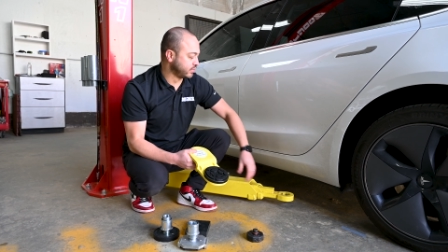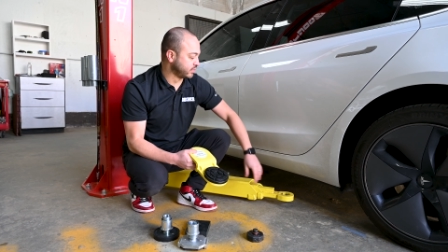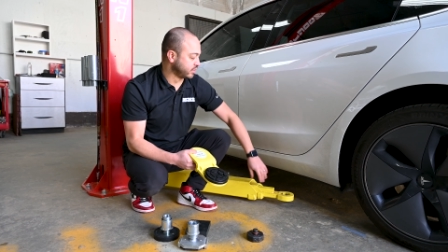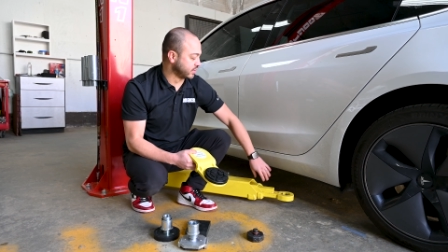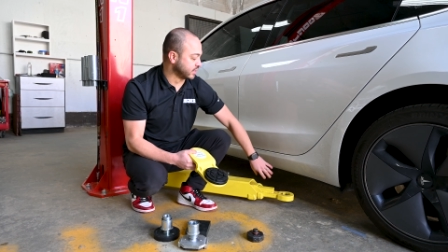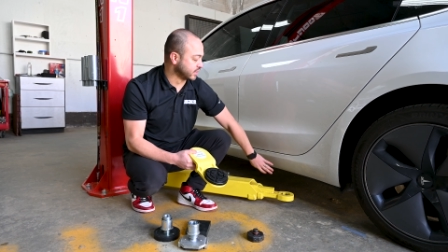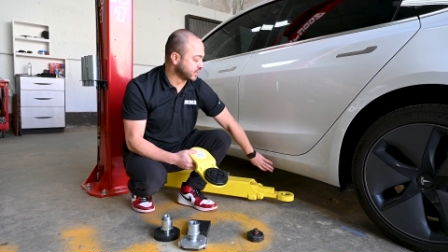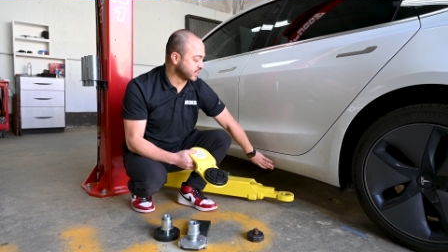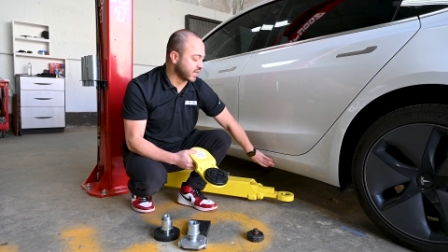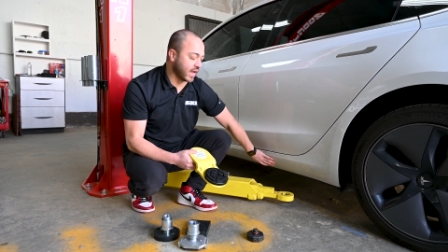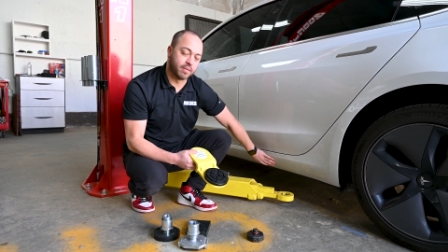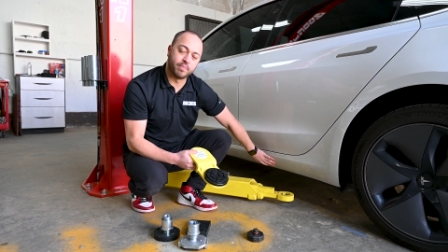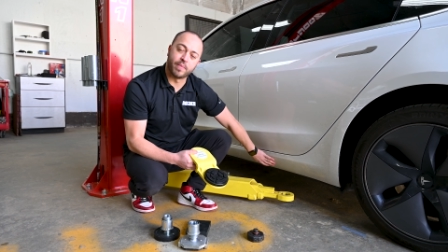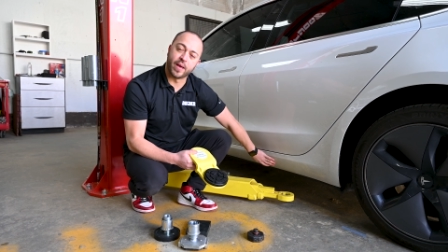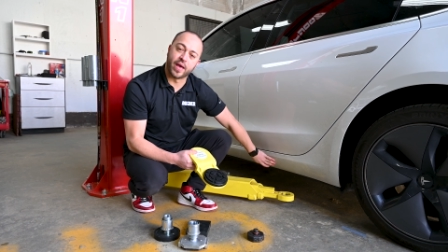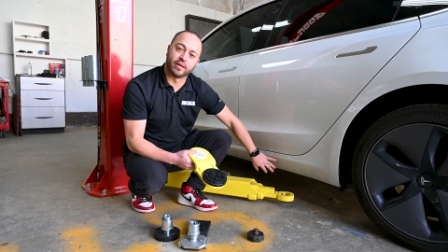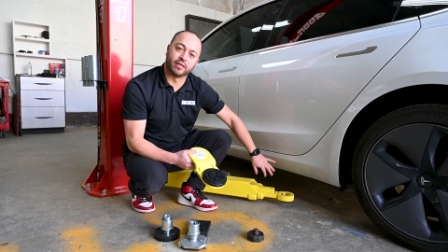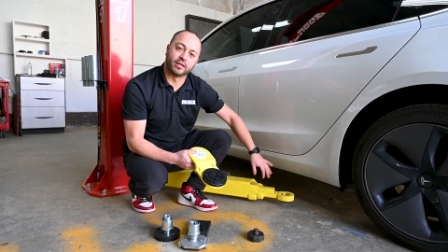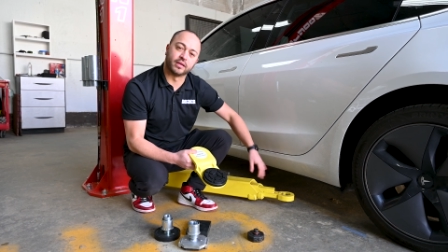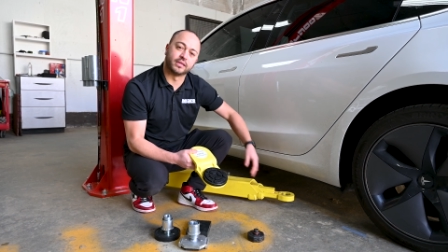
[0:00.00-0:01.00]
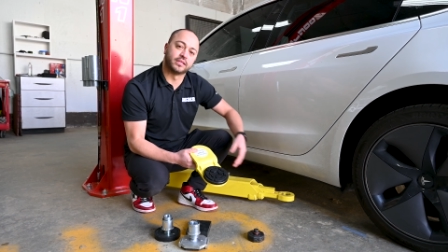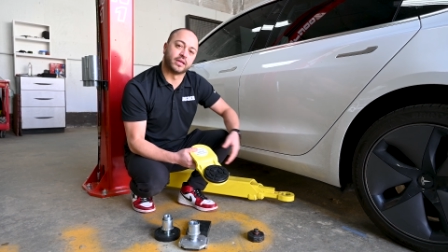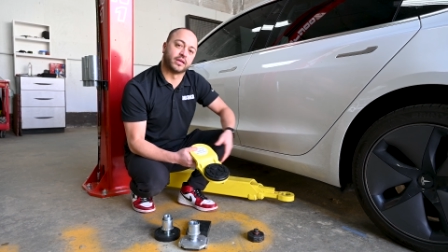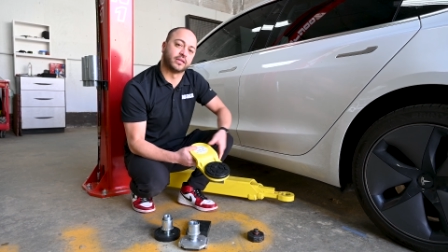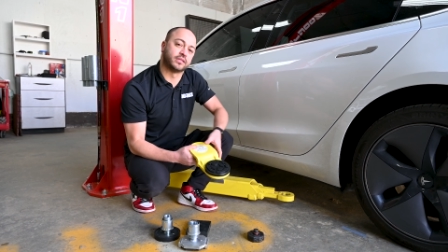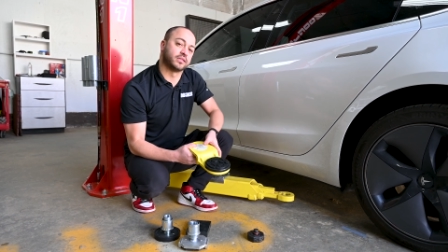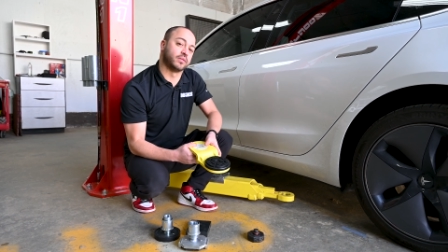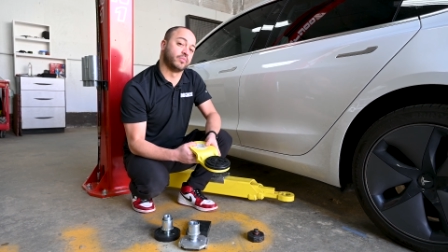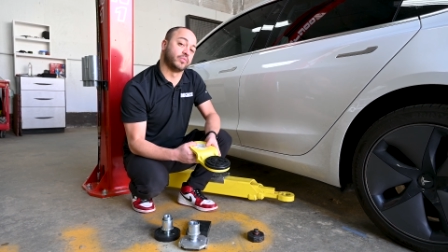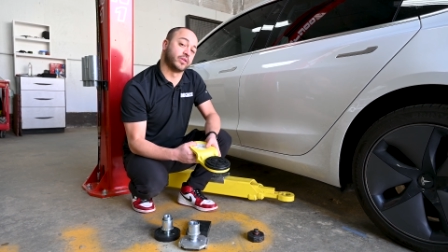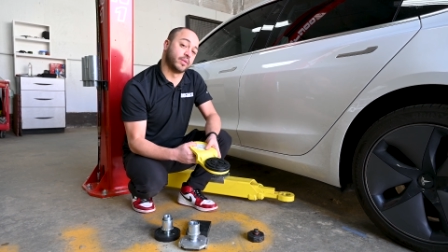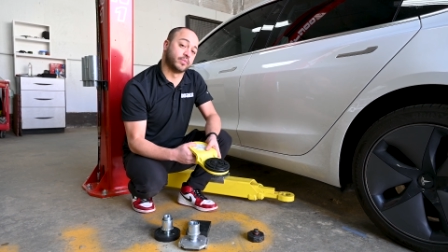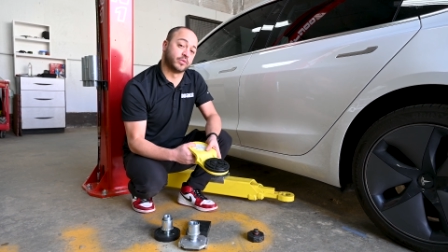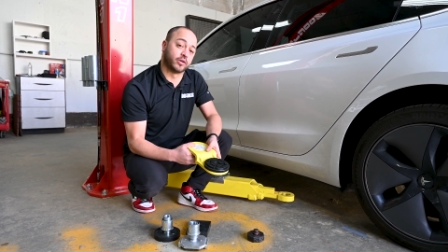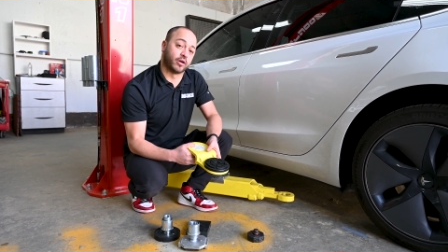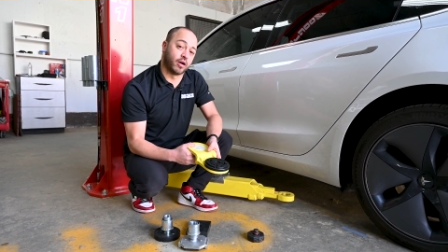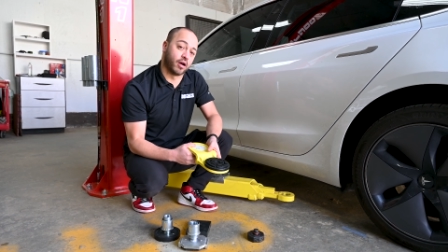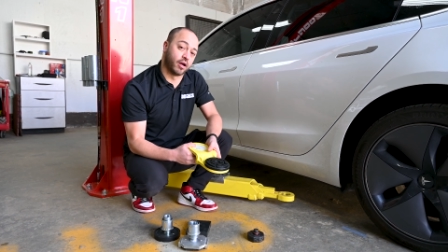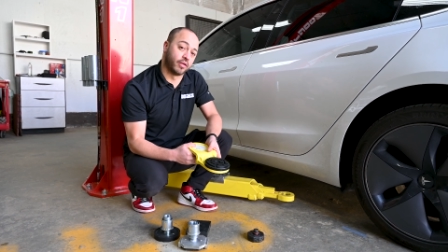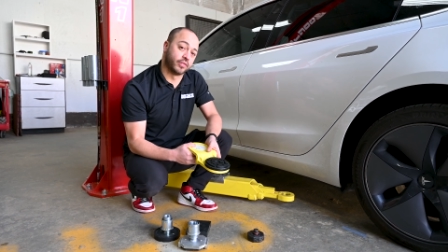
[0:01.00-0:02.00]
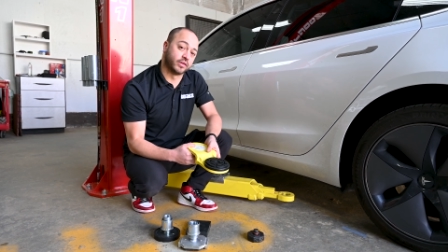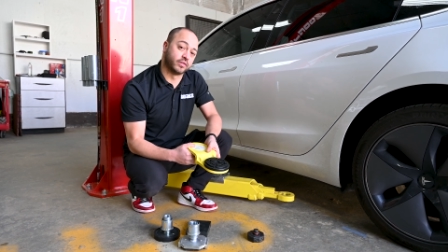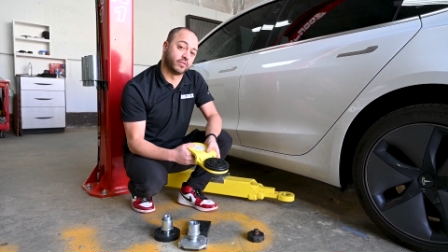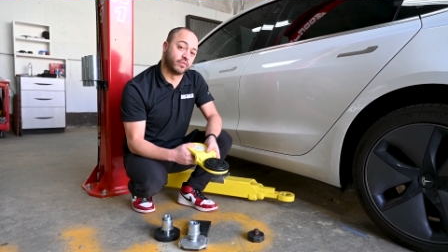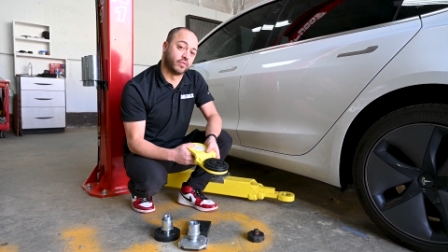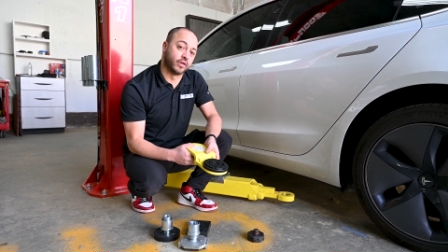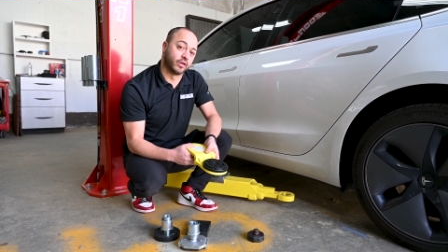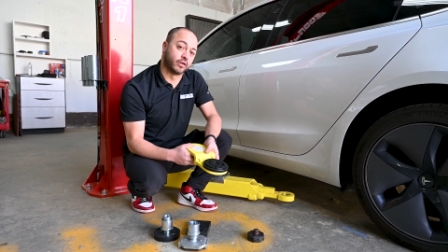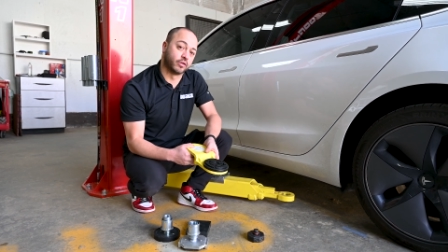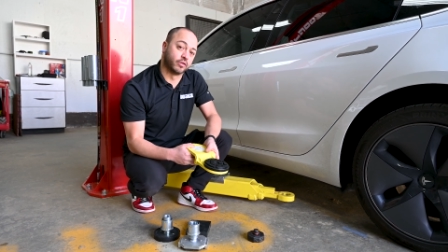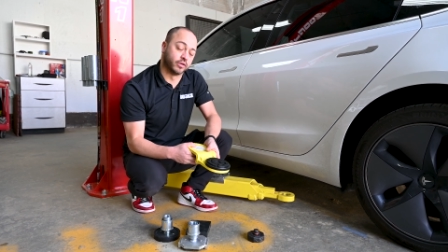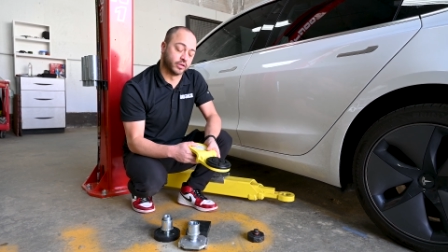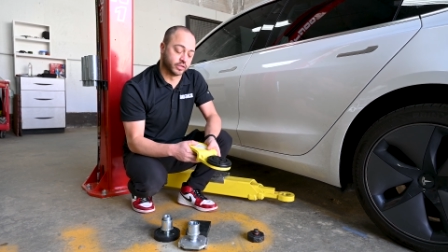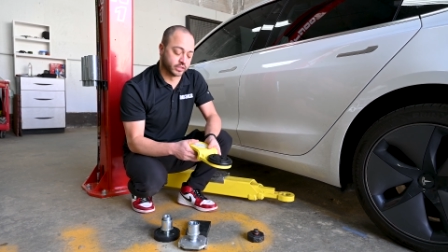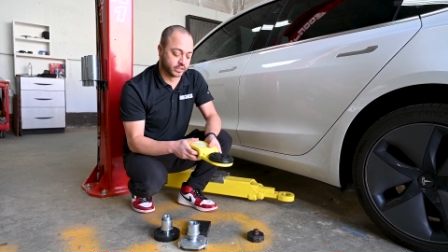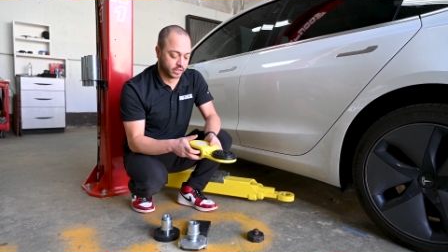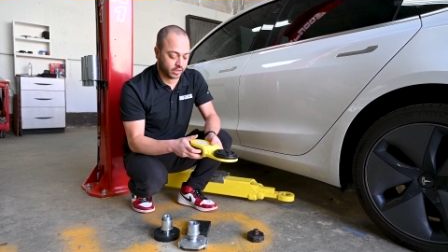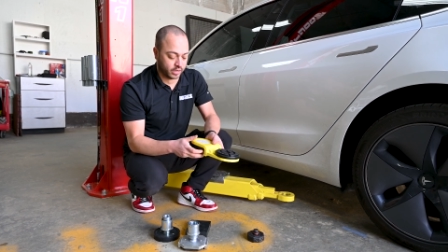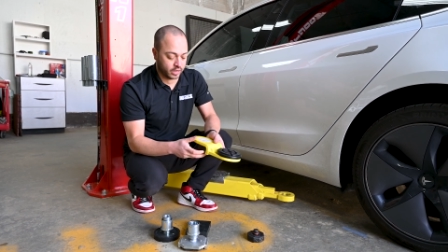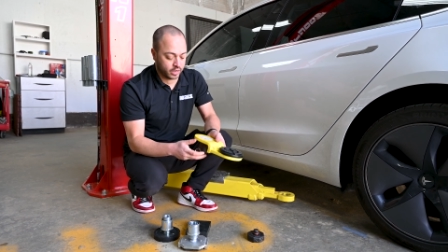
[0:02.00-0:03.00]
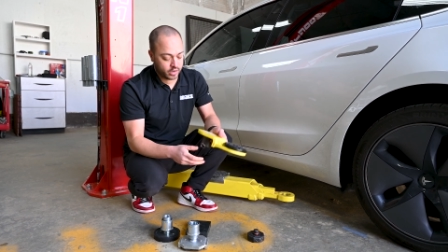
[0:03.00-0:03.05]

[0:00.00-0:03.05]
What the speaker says: the side panelings that sometimes are on these vehicles.